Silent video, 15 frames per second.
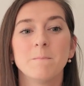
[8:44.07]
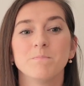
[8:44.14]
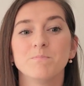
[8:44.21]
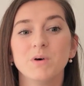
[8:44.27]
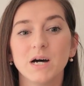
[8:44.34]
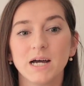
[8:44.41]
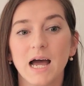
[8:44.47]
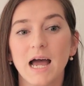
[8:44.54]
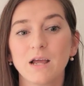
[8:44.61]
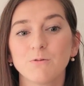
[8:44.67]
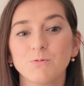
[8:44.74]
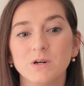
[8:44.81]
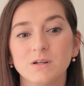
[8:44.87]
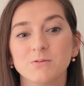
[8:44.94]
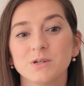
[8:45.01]
But I
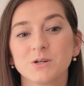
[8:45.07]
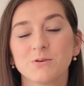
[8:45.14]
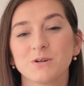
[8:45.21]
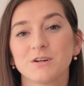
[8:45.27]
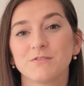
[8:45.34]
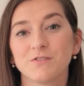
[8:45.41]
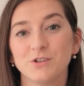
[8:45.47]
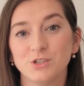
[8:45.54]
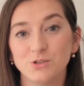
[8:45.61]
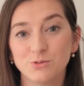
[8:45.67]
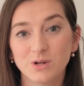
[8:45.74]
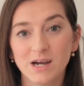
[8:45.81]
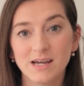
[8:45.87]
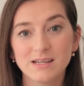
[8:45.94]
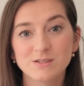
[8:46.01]
will record it for you
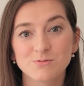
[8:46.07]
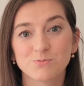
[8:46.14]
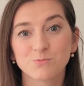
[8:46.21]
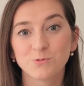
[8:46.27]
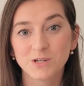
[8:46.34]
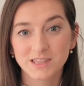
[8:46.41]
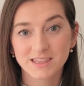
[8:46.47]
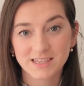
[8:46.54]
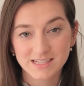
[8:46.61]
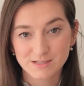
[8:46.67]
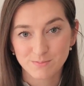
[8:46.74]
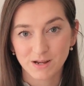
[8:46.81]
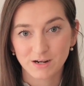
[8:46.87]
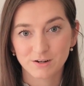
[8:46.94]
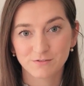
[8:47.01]
guys with
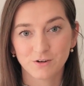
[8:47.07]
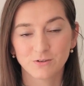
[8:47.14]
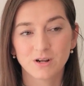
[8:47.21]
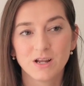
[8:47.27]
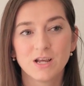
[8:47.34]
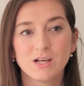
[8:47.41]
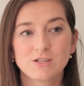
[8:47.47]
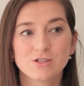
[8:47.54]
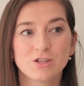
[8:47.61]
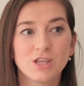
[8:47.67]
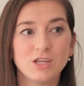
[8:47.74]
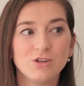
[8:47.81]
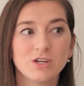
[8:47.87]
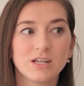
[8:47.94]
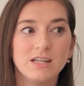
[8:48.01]
this microphone so
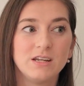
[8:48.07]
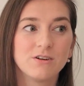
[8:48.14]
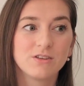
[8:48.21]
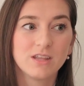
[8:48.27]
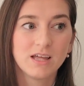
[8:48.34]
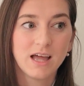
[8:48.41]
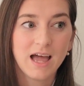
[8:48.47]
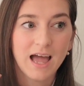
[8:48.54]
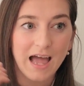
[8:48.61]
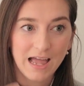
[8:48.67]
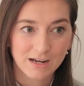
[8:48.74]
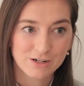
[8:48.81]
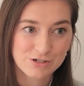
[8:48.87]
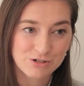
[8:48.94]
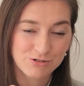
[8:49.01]
that you can hear the
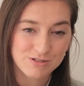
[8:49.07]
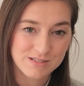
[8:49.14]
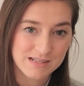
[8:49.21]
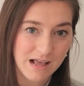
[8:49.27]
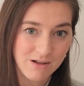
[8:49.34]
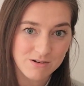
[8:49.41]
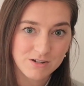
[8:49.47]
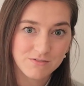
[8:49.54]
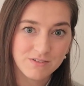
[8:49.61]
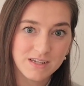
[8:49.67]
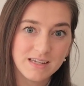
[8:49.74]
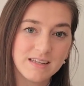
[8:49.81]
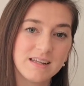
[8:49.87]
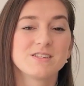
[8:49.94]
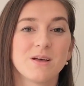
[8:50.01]
actual sound of it.